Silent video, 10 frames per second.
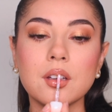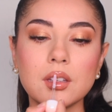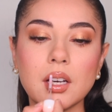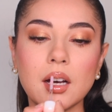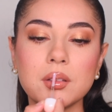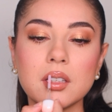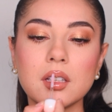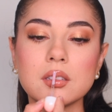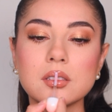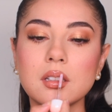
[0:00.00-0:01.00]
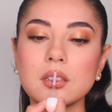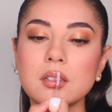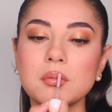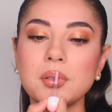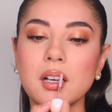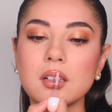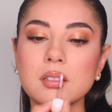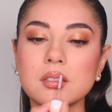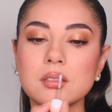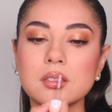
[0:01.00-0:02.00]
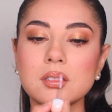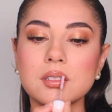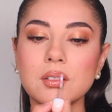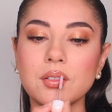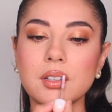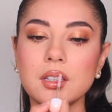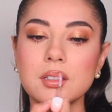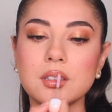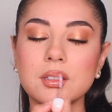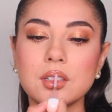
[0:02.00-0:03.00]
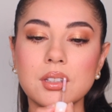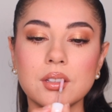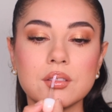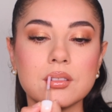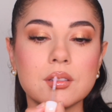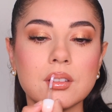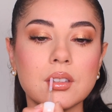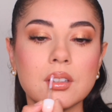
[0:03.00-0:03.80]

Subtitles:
The applicator is like a little paddle, so it's super easy to use.